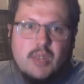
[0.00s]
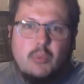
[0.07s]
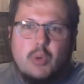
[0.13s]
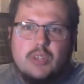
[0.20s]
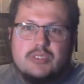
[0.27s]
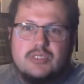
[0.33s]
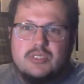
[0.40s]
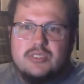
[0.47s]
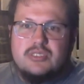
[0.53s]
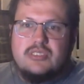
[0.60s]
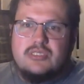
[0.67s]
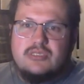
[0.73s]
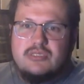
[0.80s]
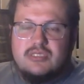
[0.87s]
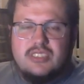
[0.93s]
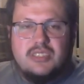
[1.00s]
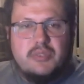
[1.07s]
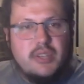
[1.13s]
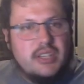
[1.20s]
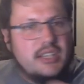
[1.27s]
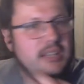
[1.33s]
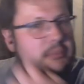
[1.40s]
Walters just
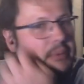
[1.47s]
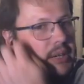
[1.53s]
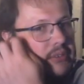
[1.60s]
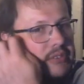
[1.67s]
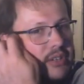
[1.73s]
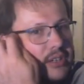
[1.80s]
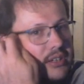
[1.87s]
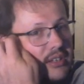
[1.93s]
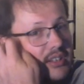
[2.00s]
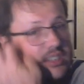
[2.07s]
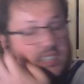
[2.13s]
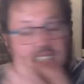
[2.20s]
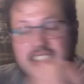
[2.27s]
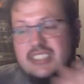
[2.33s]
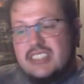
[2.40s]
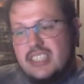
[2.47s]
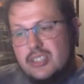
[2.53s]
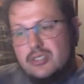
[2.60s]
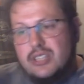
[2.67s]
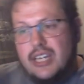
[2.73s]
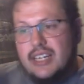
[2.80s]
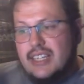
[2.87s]
felt like he's a
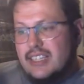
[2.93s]
senior sign.